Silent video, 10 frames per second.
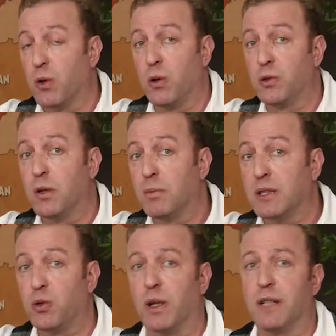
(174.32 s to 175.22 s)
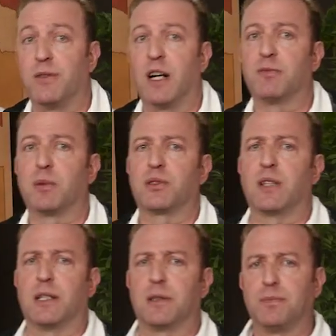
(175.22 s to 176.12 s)
rose by
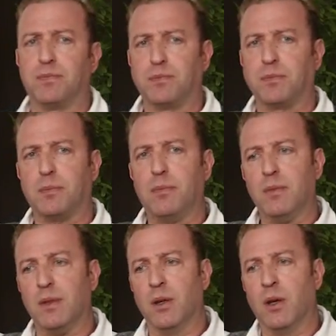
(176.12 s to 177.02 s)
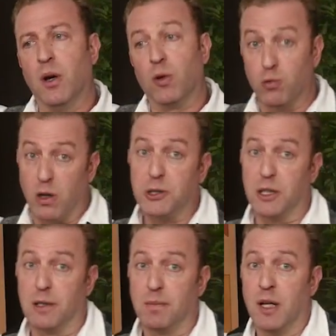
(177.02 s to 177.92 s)
25%.
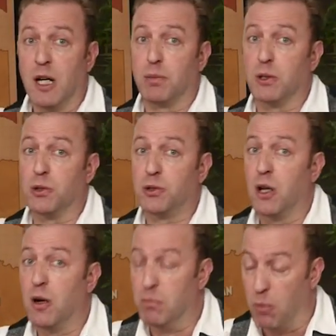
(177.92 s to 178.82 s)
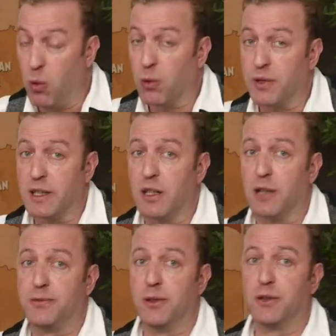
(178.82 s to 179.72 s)
Russia produced more than
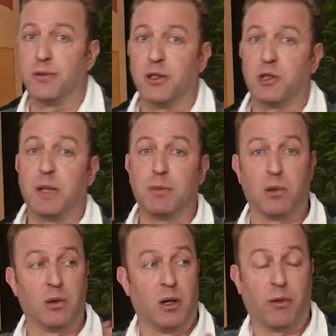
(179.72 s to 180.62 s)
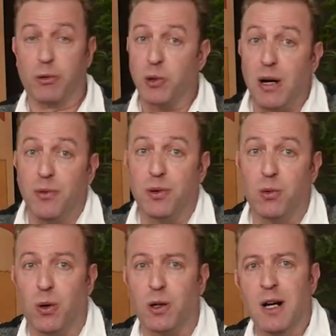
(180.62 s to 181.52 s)
enough food for its people throughout the
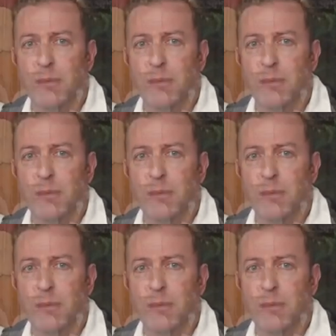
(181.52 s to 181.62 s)
war,